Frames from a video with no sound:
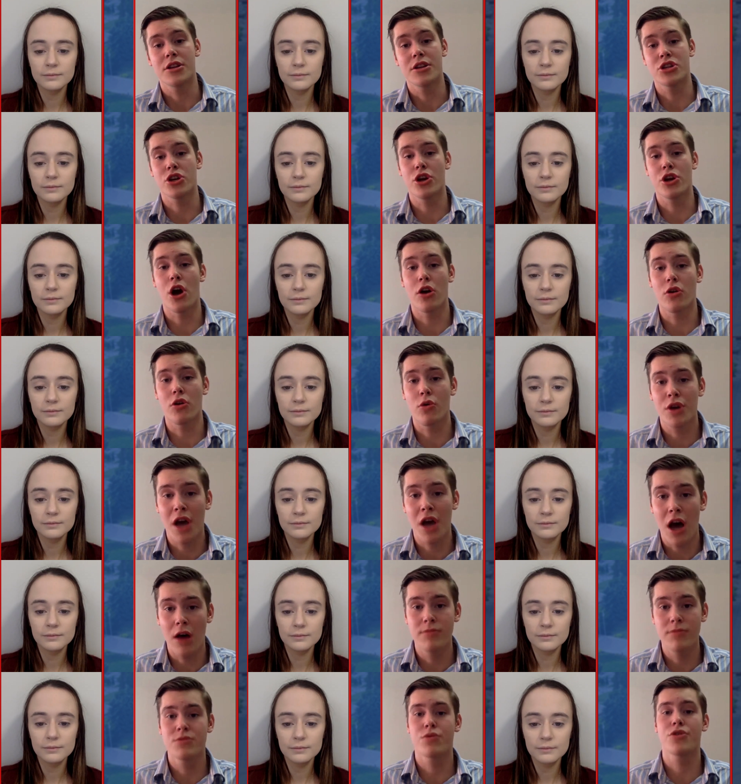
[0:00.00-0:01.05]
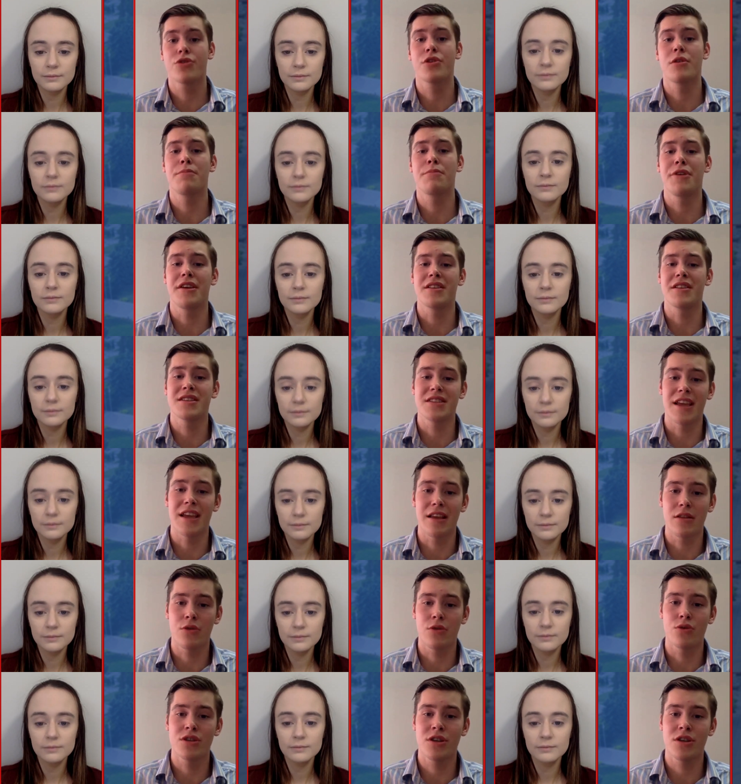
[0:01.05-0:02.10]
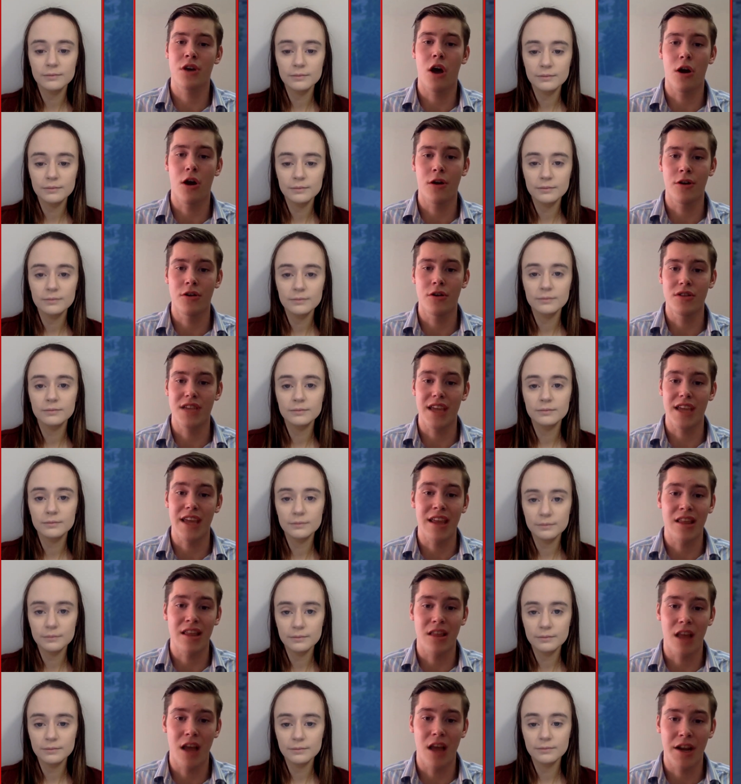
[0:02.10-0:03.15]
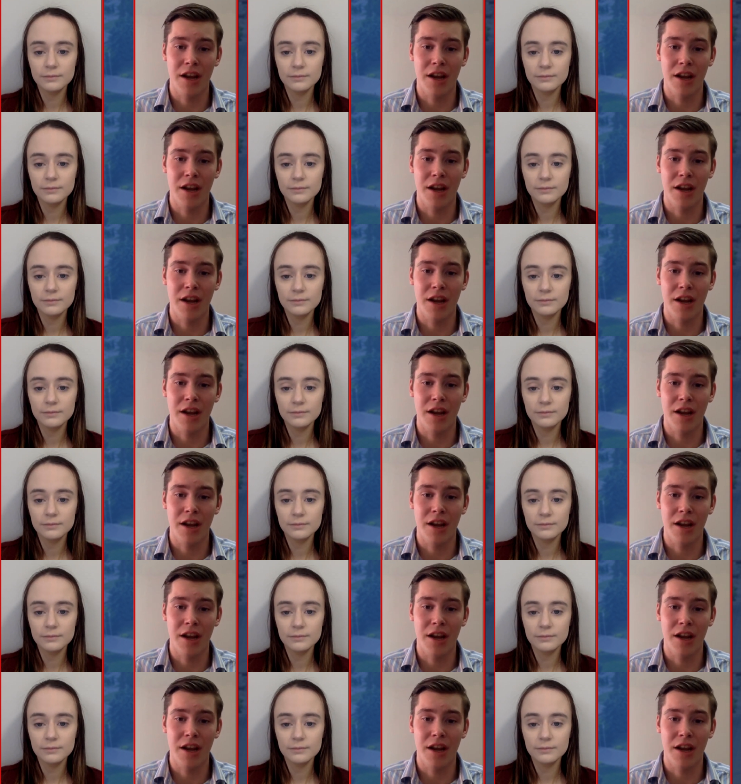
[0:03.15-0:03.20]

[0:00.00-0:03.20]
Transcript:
Speaker 1: the Chicago Cubs were going to play the St. Louis Cardinals in